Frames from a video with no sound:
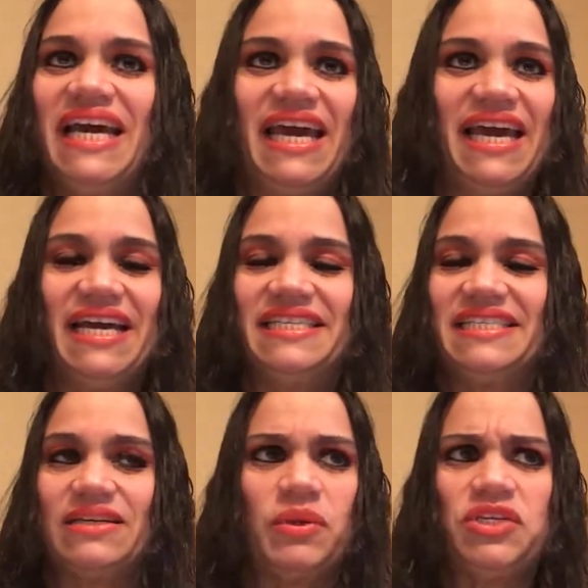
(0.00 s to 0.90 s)

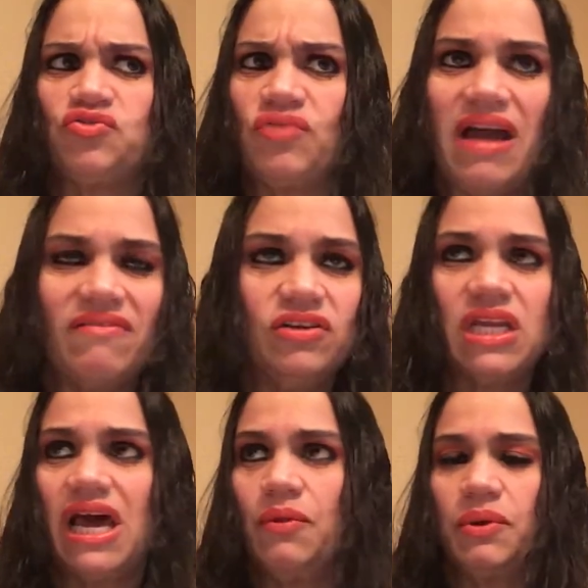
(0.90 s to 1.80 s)
And we traveled a
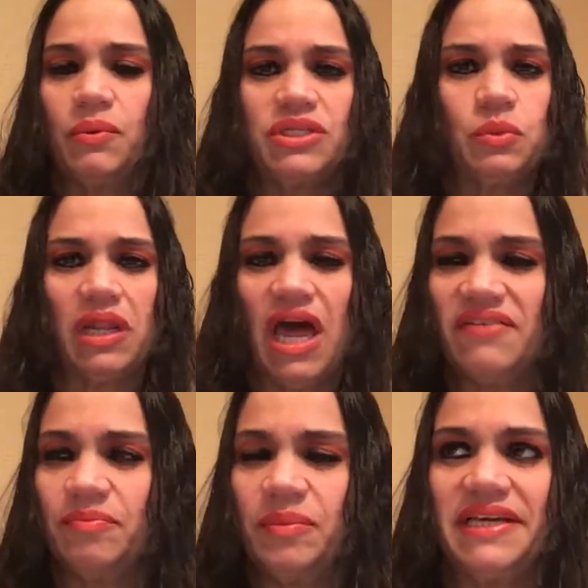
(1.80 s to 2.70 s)
lot. We went to a lot
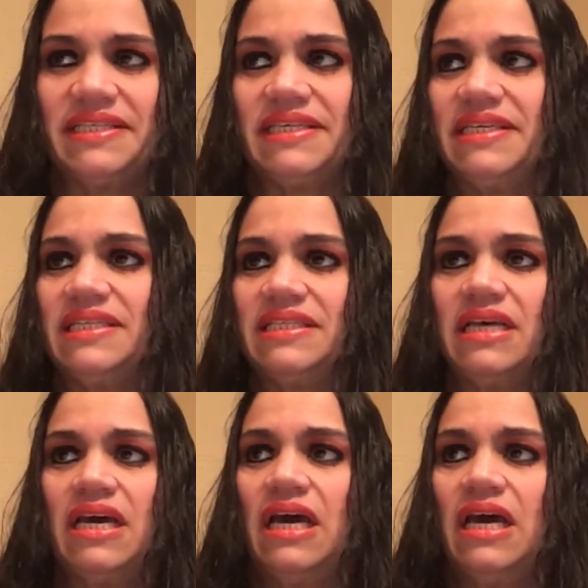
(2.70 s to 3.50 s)
of places.